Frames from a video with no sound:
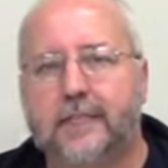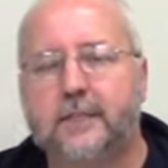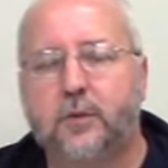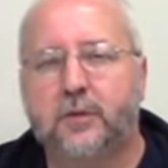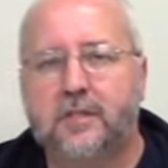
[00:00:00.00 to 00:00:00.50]

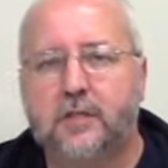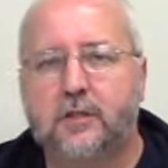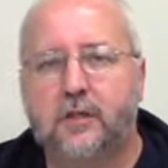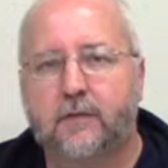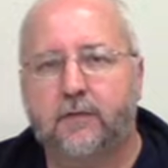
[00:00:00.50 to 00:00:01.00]
gets you a
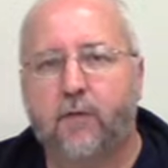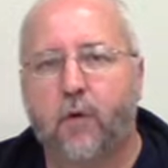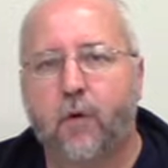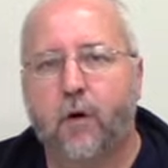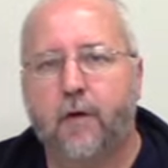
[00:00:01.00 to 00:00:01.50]
t-shirt
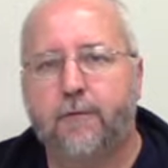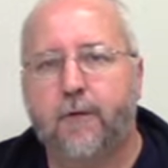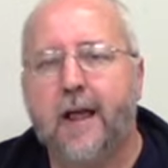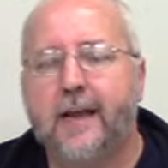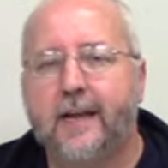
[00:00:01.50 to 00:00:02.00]
for
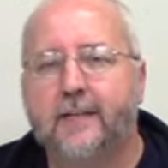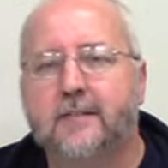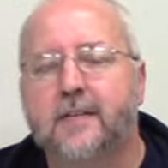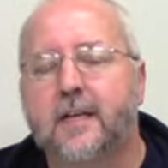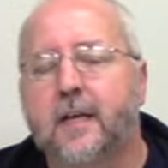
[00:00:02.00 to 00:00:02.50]

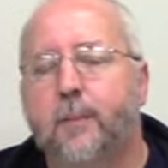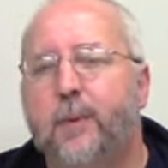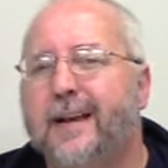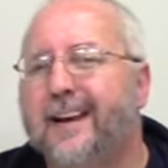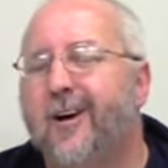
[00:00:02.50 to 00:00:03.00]
Fridays,
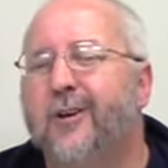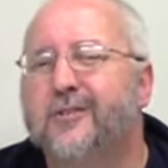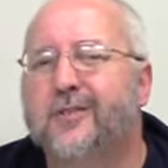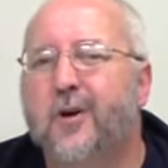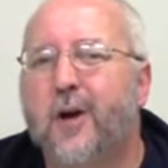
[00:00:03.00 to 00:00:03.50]
but it
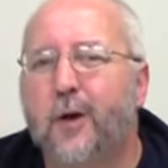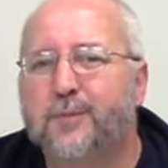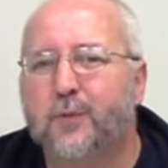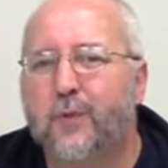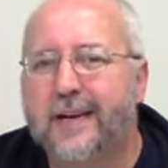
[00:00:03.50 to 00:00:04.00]
also
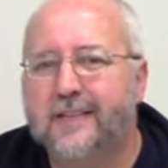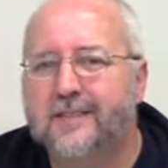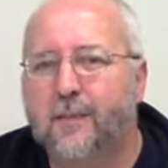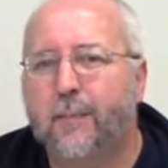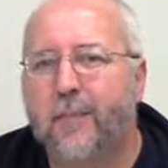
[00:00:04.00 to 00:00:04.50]
helps
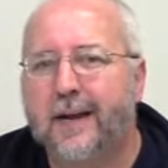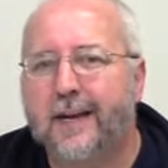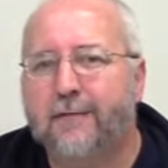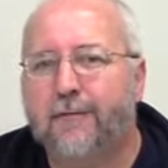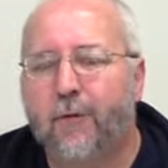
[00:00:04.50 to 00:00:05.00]
raise
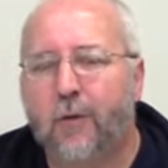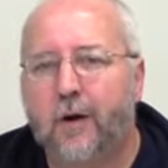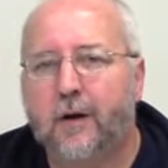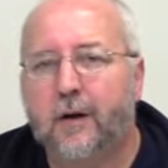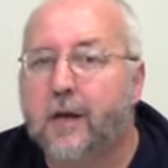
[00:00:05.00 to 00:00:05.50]
money
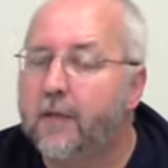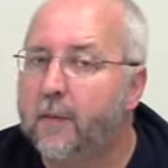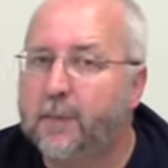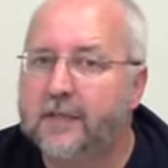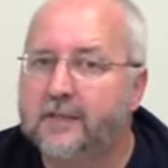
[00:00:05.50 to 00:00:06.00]
for the
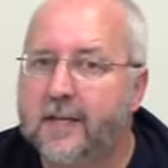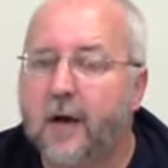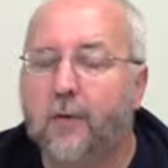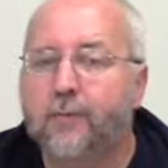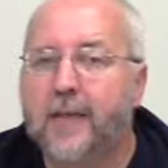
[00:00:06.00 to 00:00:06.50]

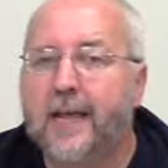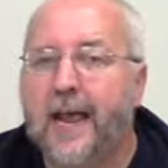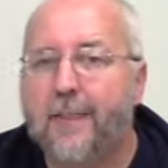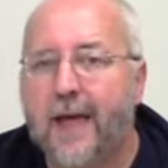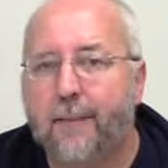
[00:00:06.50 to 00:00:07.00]
PTO,
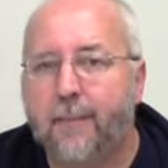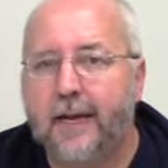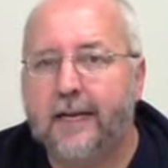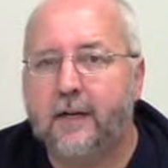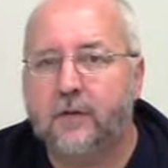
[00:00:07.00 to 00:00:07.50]
and that
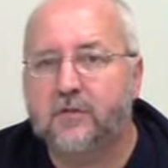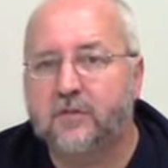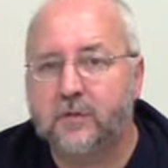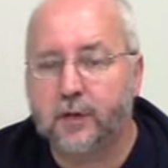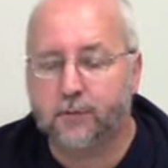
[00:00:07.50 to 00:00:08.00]
money goes
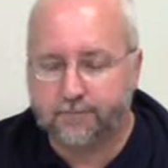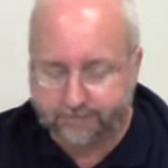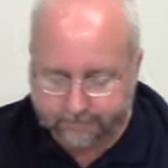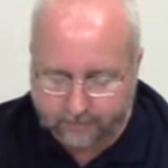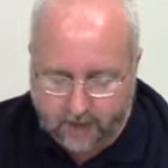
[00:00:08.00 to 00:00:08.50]
to you.
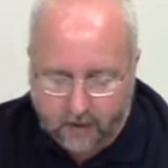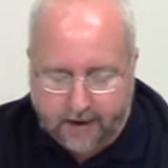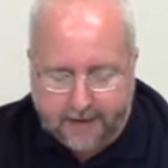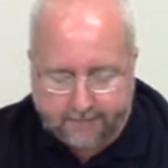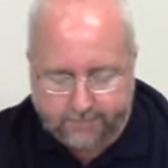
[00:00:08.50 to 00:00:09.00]
All
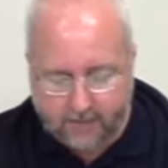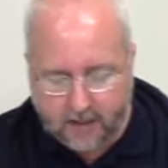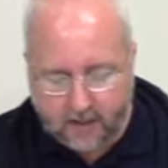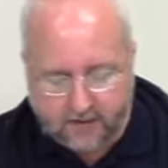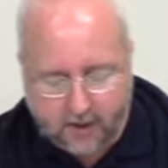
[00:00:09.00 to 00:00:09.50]
right?
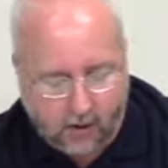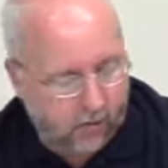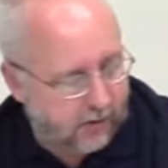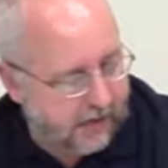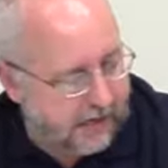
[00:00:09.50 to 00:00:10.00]
So,